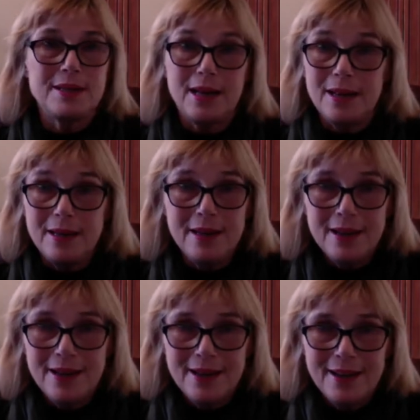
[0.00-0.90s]
sun,
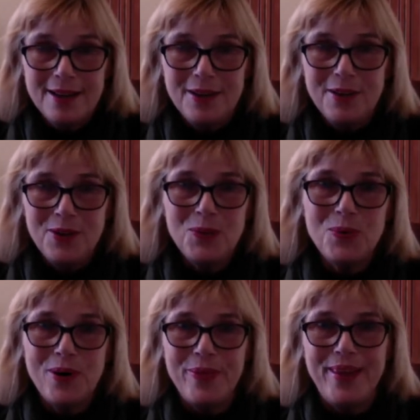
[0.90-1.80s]
you
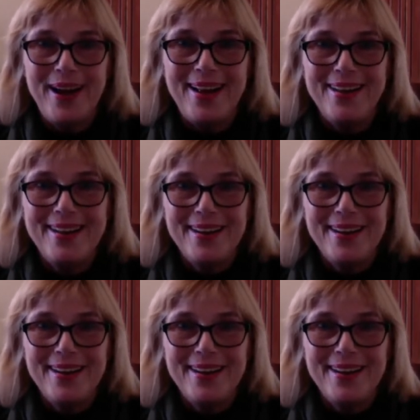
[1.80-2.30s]
want that.